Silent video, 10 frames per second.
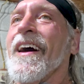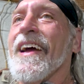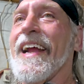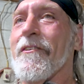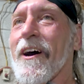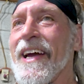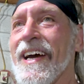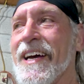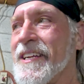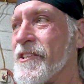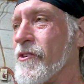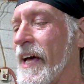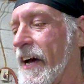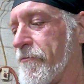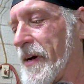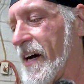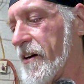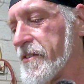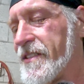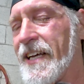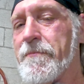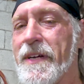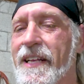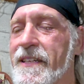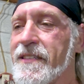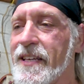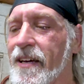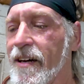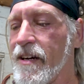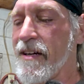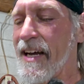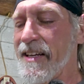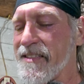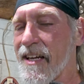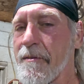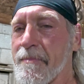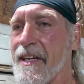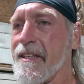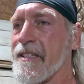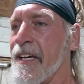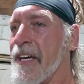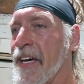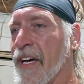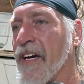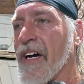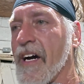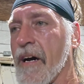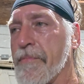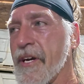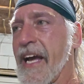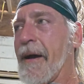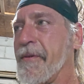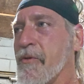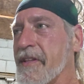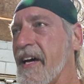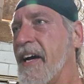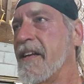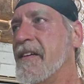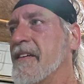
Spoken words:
anyway, 2.5 miles, 10-minute, 8-second pace. Pretty happy with that.